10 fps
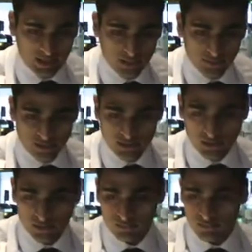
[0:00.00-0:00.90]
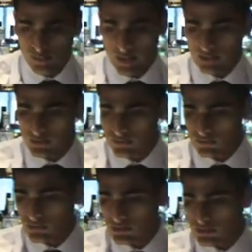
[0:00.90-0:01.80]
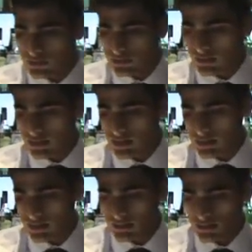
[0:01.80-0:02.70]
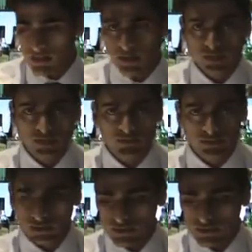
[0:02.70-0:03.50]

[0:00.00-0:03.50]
In fact, I'll pan the cup over.